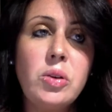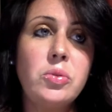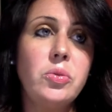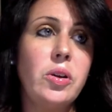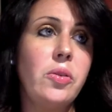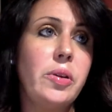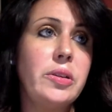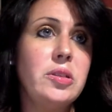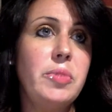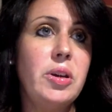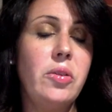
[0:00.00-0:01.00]
who are going
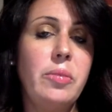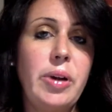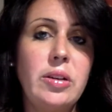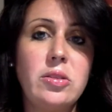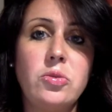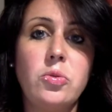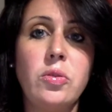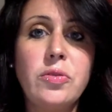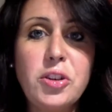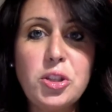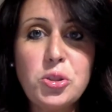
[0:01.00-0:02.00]
to be going back to school
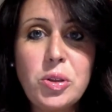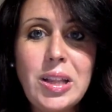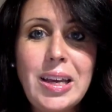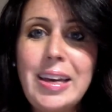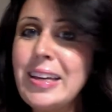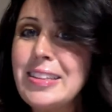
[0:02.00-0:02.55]
virtually.